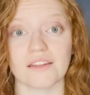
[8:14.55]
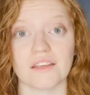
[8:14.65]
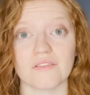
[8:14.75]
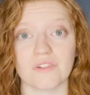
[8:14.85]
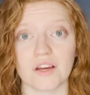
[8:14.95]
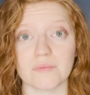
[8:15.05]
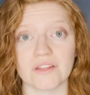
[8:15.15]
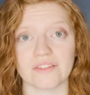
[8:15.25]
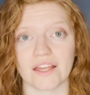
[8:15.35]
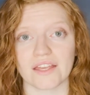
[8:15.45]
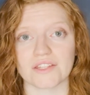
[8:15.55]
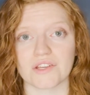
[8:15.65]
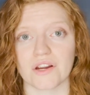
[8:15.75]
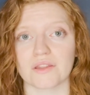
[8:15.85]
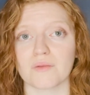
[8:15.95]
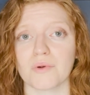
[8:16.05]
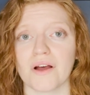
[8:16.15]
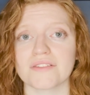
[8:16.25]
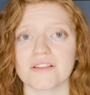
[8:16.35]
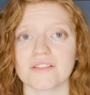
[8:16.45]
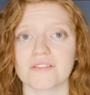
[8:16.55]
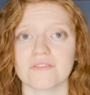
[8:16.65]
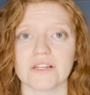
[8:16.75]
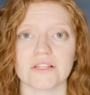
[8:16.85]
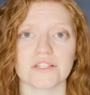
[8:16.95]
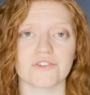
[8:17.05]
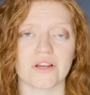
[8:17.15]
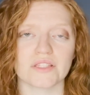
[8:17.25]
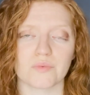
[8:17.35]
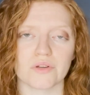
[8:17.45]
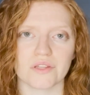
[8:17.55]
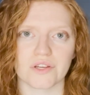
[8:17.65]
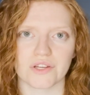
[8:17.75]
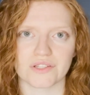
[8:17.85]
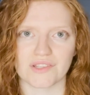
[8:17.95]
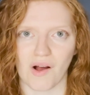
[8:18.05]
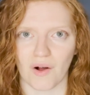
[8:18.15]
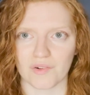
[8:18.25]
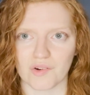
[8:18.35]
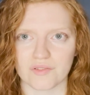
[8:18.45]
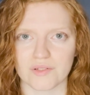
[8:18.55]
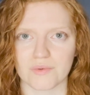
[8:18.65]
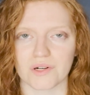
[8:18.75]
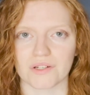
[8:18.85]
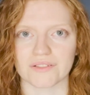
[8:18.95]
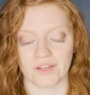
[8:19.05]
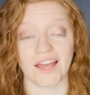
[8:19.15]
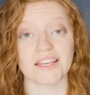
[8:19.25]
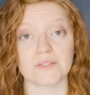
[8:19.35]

The environment then gets hurt in the process of needing to transport the goods all over the world,